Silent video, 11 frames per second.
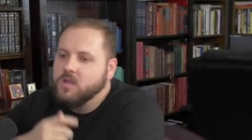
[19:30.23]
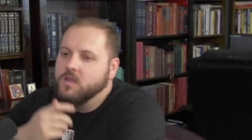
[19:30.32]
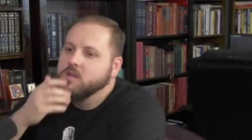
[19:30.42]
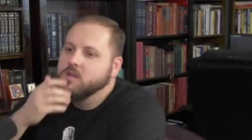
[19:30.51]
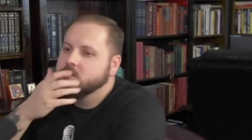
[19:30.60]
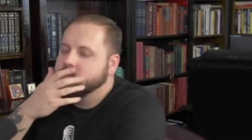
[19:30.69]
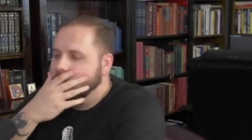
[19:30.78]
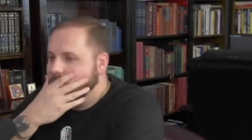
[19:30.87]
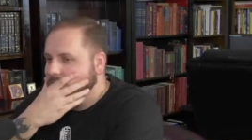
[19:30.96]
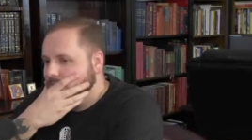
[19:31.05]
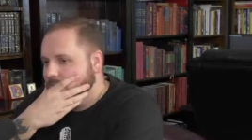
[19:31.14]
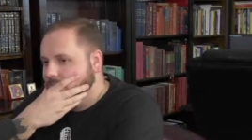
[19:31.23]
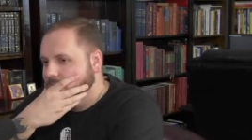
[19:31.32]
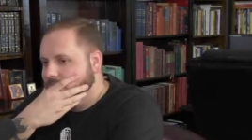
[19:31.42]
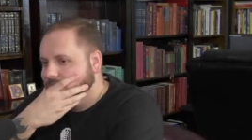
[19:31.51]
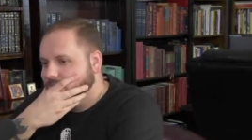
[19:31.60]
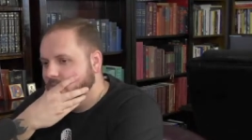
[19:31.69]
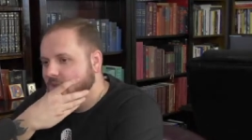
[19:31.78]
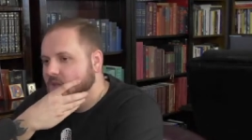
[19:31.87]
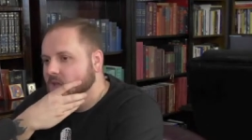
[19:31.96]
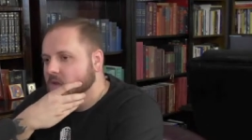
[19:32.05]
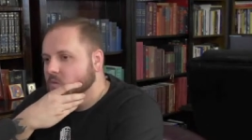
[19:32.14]
so
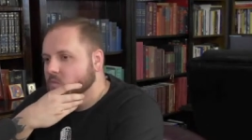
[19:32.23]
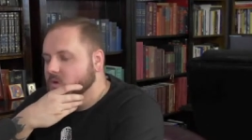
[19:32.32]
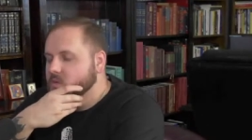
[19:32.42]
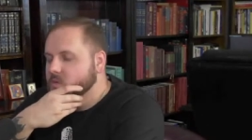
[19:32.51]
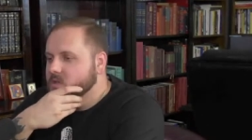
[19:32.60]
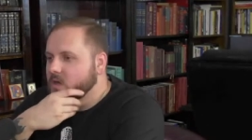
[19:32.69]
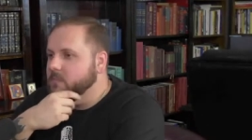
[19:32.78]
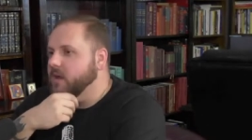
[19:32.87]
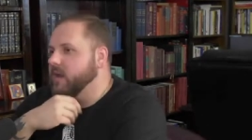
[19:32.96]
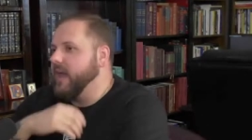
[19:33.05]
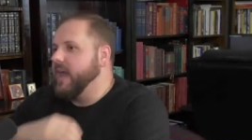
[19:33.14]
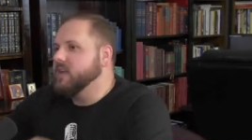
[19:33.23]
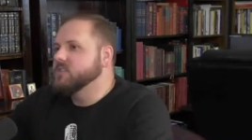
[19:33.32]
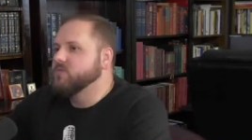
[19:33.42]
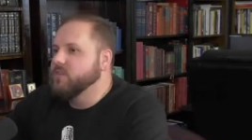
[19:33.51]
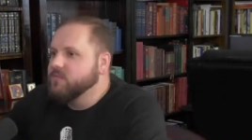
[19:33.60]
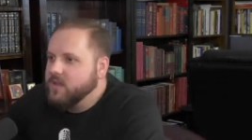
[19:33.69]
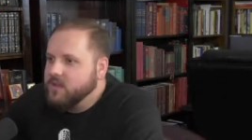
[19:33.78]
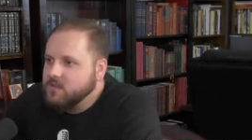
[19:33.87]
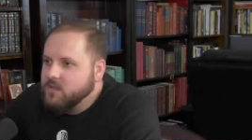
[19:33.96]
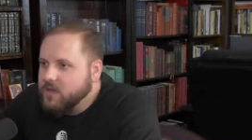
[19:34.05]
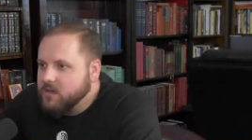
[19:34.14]
when you talk about Acts 15
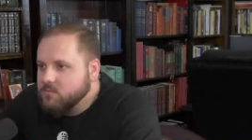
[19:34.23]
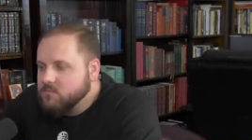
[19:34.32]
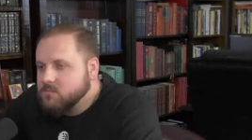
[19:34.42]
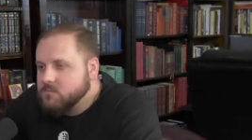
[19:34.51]
there, mm-hmm.